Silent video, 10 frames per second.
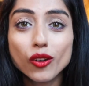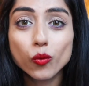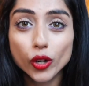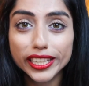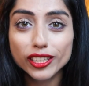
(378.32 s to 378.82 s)

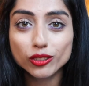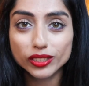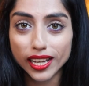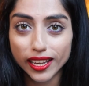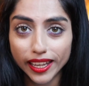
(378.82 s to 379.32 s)
Wahi
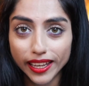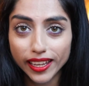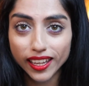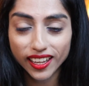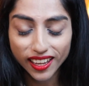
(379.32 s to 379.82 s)
Khuda
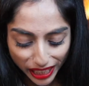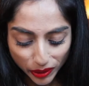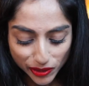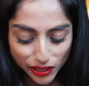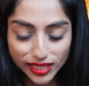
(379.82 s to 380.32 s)
Hai.
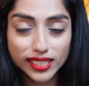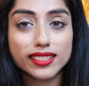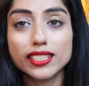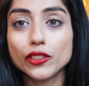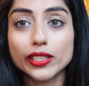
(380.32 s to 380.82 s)
It was just a
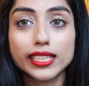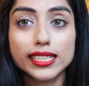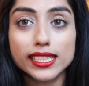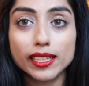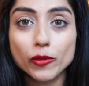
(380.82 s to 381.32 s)

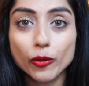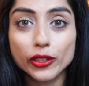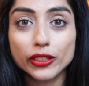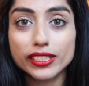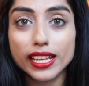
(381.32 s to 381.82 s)
synchronistic
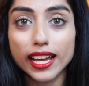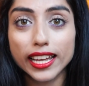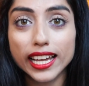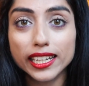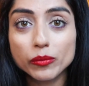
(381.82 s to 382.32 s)
moment because I
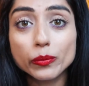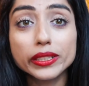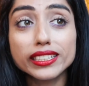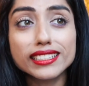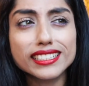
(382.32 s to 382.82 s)
had
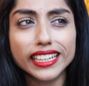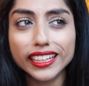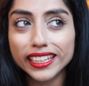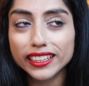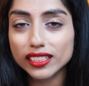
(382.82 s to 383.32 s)
been
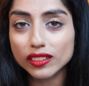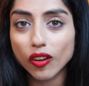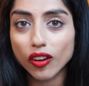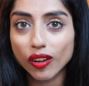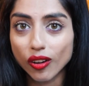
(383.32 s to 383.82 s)
singing this
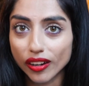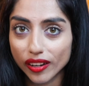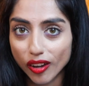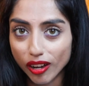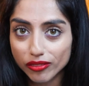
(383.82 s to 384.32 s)
song on
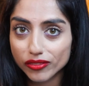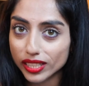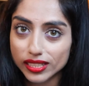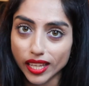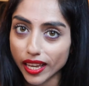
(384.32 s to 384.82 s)
and off
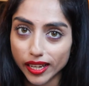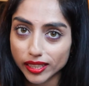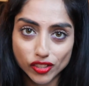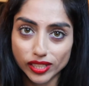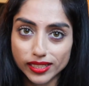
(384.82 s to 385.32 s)
this
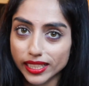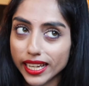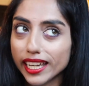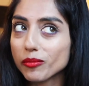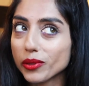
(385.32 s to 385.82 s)
year. Just it
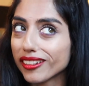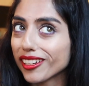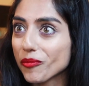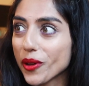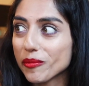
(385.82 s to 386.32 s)
had been
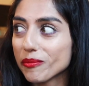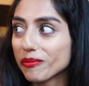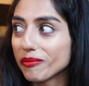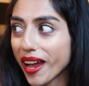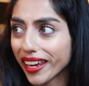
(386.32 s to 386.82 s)
in my
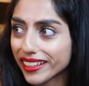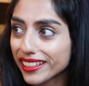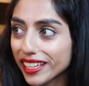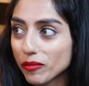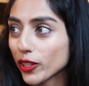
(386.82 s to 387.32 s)

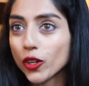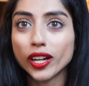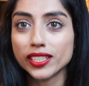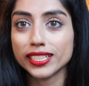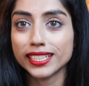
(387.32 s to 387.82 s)
mind, in my
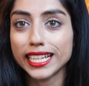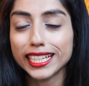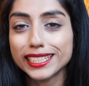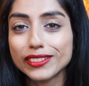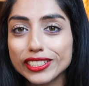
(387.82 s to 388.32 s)

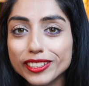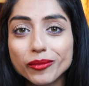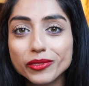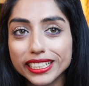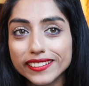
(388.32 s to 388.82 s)
consciousness for
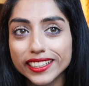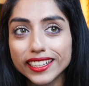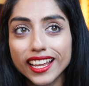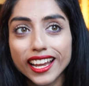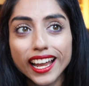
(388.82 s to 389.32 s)
some
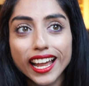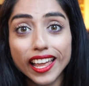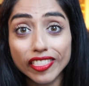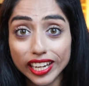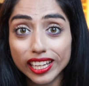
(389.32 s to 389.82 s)
reason,
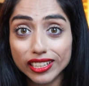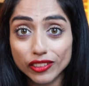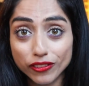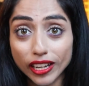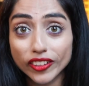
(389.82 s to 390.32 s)
and then I
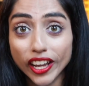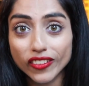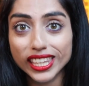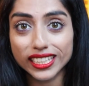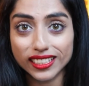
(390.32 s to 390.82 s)
found
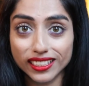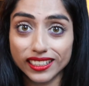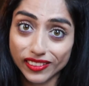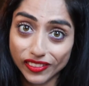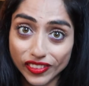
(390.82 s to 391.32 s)
out that
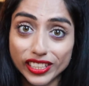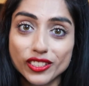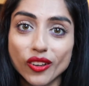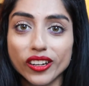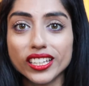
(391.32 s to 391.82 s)
this
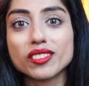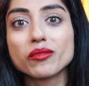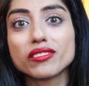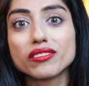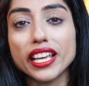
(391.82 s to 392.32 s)
song
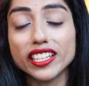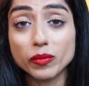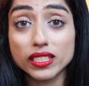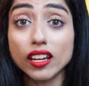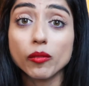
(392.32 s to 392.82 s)
has
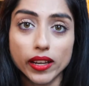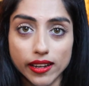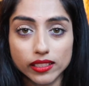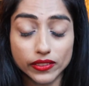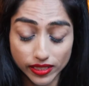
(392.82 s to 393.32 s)
been sung by
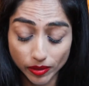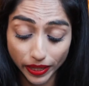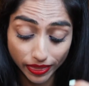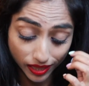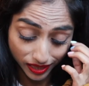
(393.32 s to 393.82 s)
Atif Aslam
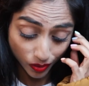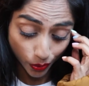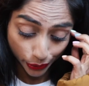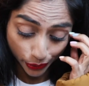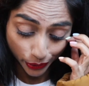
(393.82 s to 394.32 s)
in this
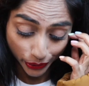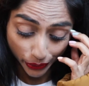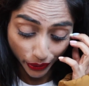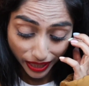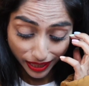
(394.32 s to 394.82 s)
Coke
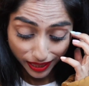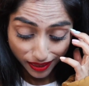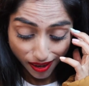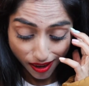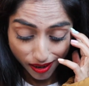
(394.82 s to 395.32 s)
Studio
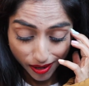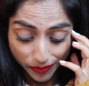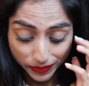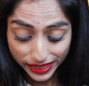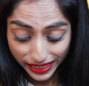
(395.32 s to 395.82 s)

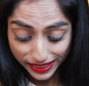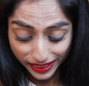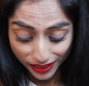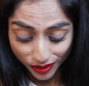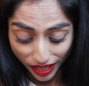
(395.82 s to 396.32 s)

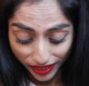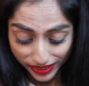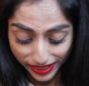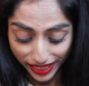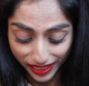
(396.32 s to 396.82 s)
season, so I
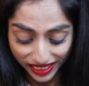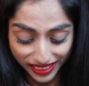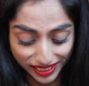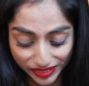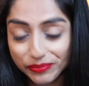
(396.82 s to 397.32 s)
was
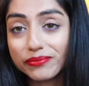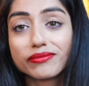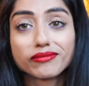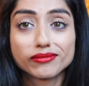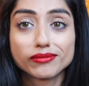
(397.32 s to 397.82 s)
like
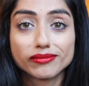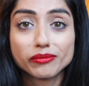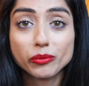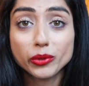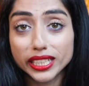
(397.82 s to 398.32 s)

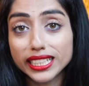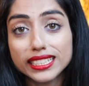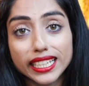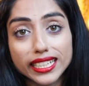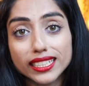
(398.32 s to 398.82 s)
pretty
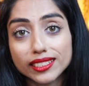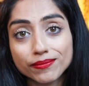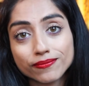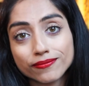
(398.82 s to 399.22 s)
excited.